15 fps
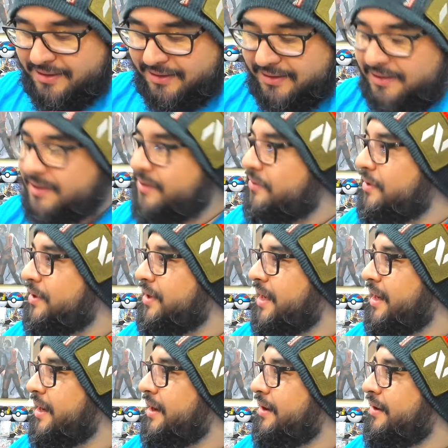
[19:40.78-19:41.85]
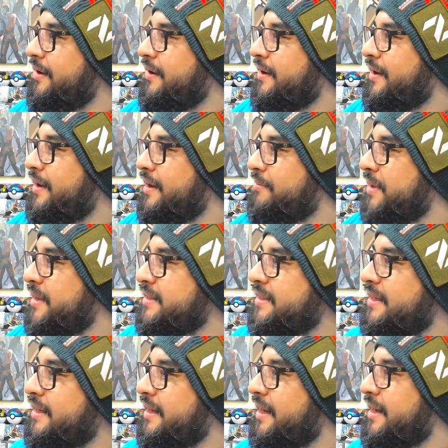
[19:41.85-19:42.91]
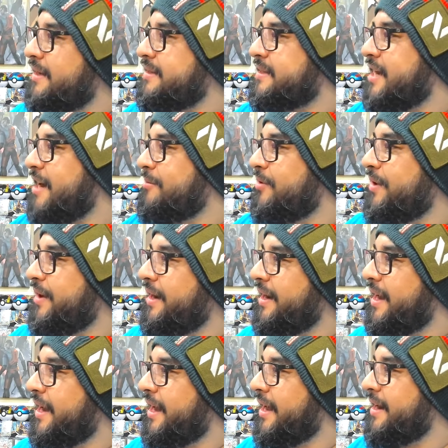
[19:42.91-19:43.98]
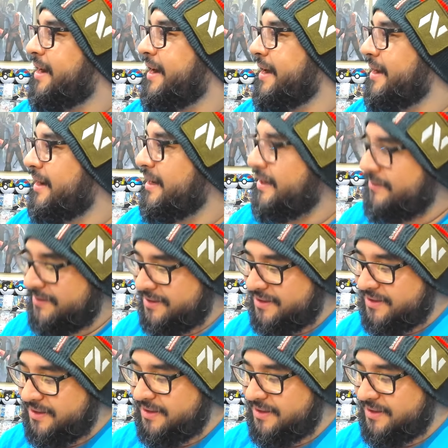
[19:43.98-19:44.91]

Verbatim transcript: Have a look here. We got Pinsir, Skarmory, and Iron Leaves.